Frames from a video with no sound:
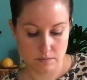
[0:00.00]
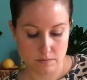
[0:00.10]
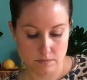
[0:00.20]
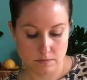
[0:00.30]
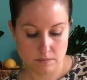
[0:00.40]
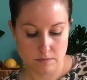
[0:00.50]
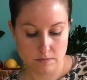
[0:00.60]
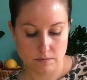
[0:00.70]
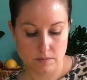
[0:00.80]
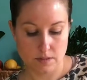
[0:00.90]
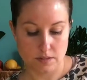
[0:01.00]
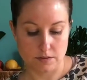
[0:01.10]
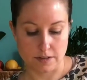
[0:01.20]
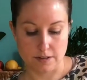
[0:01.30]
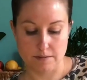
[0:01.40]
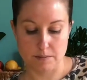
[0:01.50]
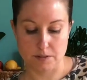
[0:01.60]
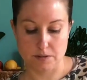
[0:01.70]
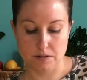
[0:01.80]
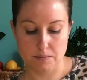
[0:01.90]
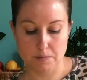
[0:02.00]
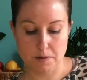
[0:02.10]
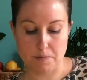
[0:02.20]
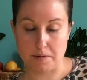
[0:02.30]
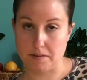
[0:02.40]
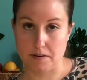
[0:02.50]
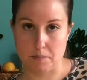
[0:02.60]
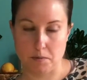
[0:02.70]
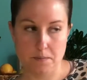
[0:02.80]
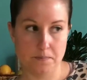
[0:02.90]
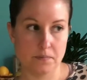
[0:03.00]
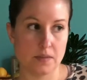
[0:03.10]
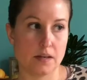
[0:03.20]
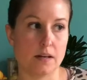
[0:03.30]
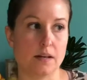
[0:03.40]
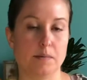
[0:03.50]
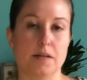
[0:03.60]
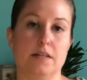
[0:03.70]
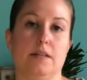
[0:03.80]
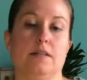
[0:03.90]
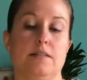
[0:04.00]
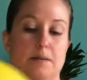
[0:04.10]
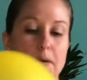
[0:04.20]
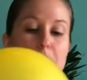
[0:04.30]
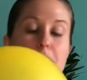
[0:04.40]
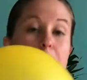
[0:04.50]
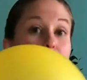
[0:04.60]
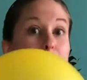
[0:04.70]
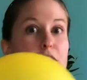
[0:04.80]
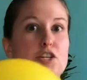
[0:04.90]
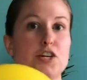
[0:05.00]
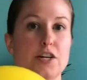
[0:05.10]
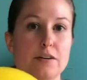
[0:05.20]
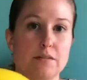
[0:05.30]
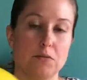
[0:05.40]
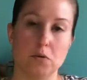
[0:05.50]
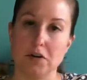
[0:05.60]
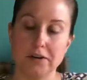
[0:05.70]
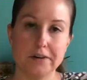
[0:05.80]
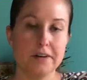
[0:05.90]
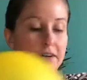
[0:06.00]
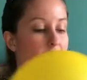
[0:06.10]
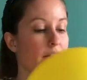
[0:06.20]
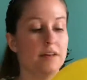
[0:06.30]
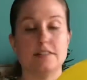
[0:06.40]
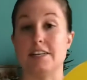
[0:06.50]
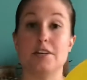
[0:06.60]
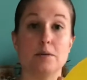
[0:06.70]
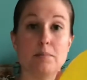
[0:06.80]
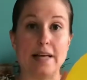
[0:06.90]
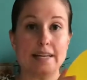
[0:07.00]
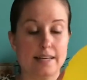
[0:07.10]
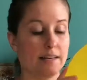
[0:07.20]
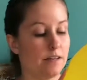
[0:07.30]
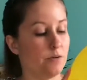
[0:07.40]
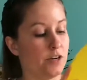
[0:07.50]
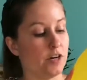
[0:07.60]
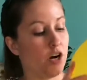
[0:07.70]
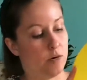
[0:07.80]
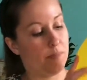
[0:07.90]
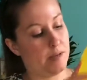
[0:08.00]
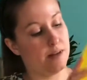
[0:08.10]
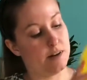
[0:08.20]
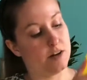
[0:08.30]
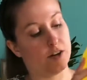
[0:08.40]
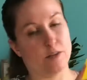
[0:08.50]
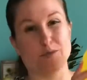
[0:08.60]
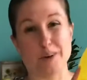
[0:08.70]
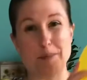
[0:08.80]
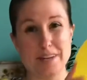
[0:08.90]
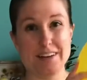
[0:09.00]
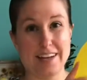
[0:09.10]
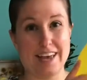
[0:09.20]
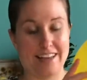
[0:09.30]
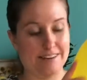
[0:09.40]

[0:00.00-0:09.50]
I have my salt and my pepper on the table, and I'm gonna take my balloon and my shirt, or take your blanket or your carpet and you're gonna rub it again.